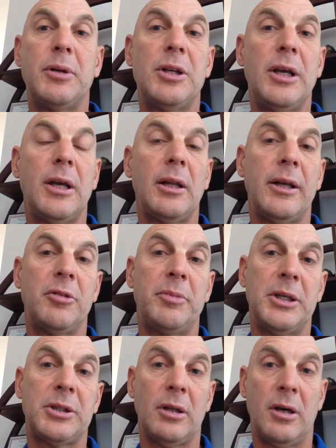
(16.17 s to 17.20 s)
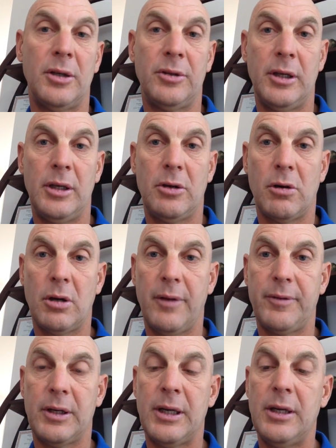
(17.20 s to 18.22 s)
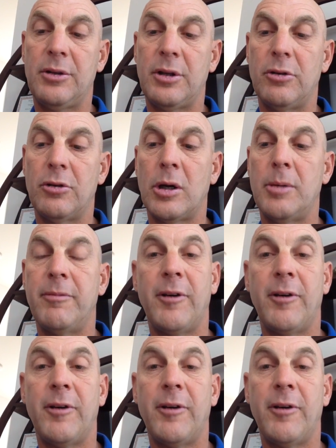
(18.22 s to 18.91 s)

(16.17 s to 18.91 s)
particularly specialising in chronic fatigue syndrome,